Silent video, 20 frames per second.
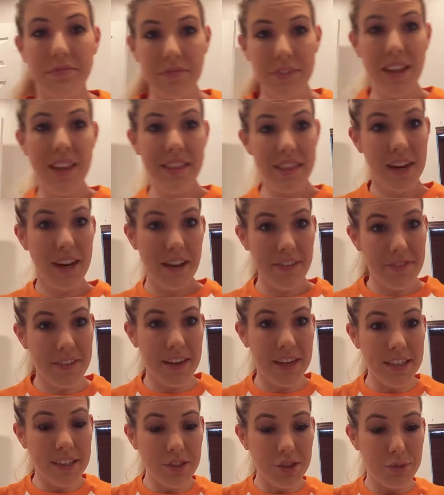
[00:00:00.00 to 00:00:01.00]
And then I
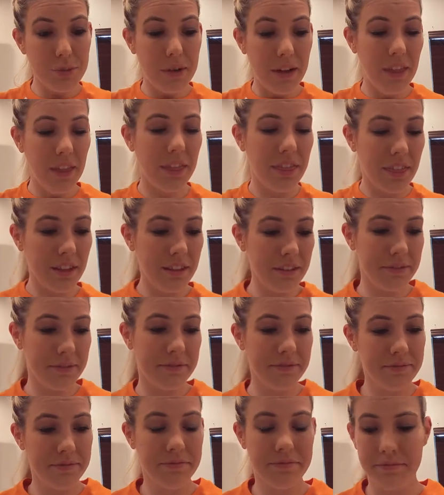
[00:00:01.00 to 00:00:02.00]
finish with
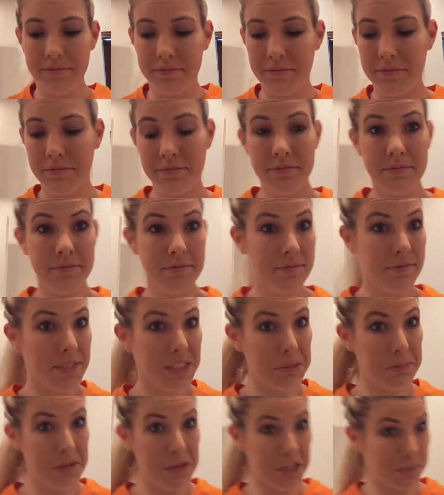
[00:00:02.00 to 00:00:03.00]

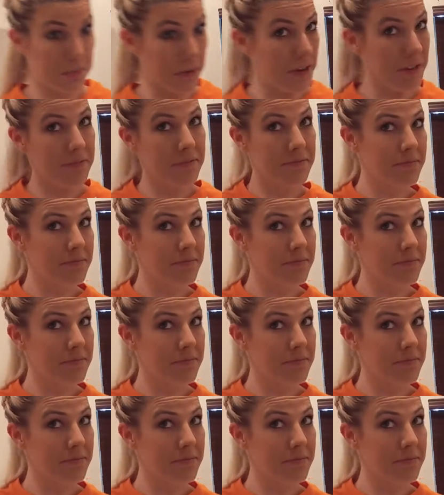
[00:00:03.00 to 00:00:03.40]
some hairspray.